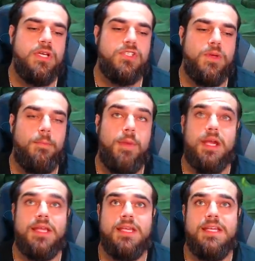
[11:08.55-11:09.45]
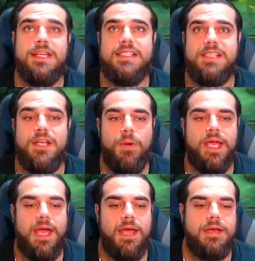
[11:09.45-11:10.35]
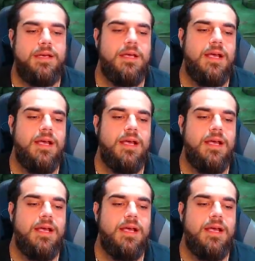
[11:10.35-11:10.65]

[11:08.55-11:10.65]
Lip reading: somebody, he gets to go again.